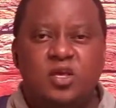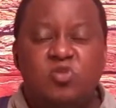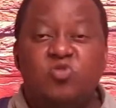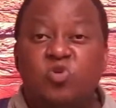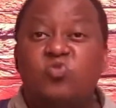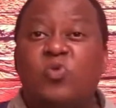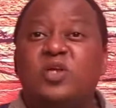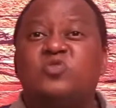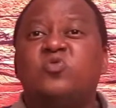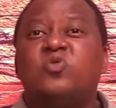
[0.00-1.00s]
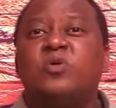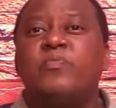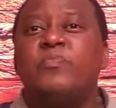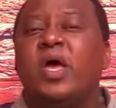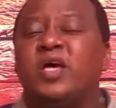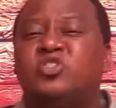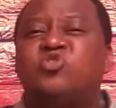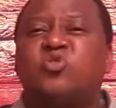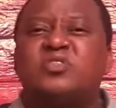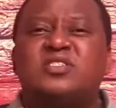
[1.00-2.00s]
You don't want to
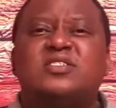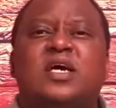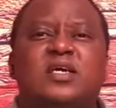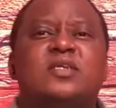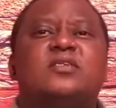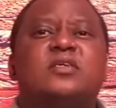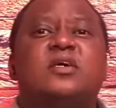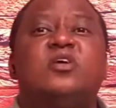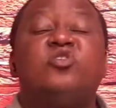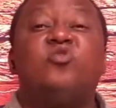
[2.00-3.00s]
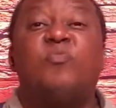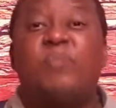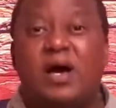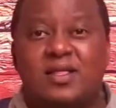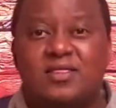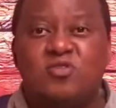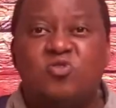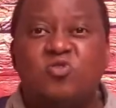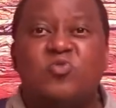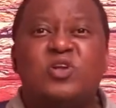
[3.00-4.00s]
short circuit your path. You
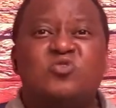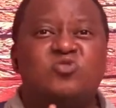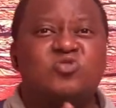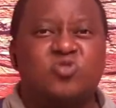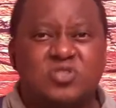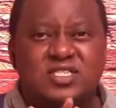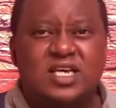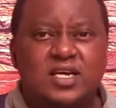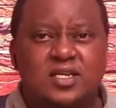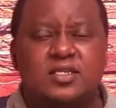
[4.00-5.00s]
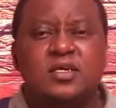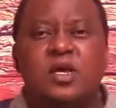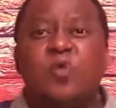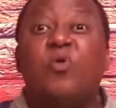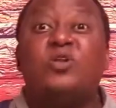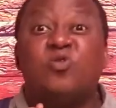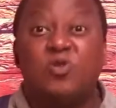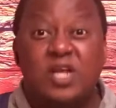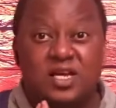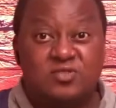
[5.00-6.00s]
don't want to short circuit what
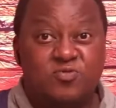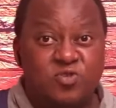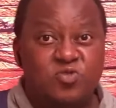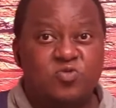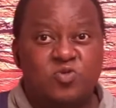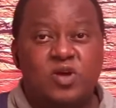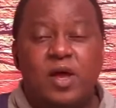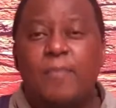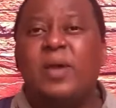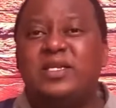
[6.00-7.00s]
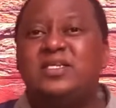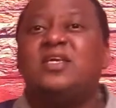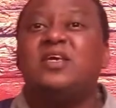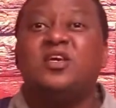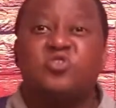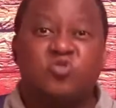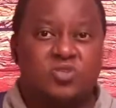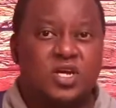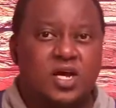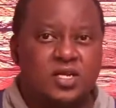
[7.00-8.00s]
God has for you by taking a
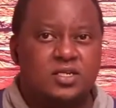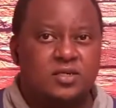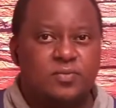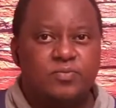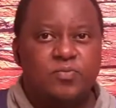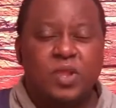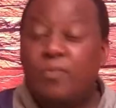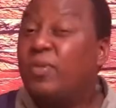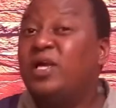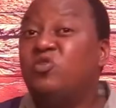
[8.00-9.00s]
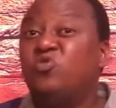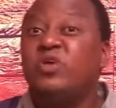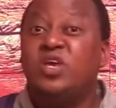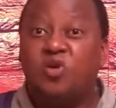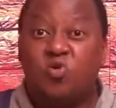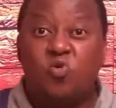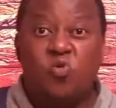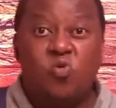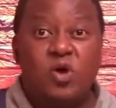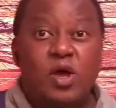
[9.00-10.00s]
shortcut, by doing a
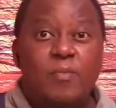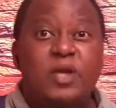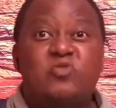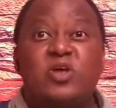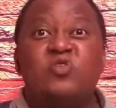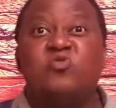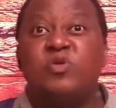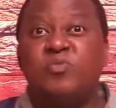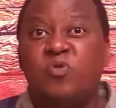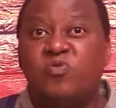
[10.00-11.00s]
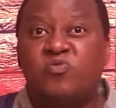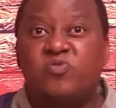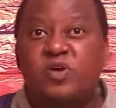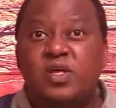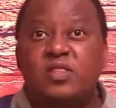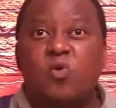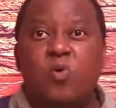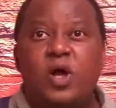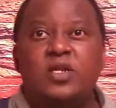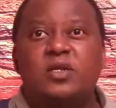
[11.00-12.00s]
coup, by trying to remove the
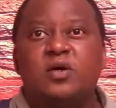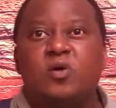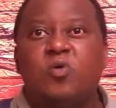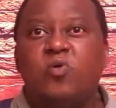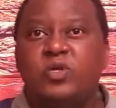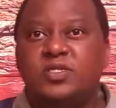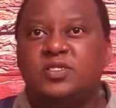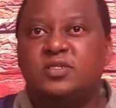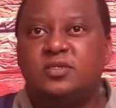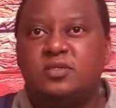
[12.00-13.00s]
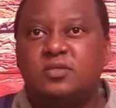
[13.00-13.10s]
one who is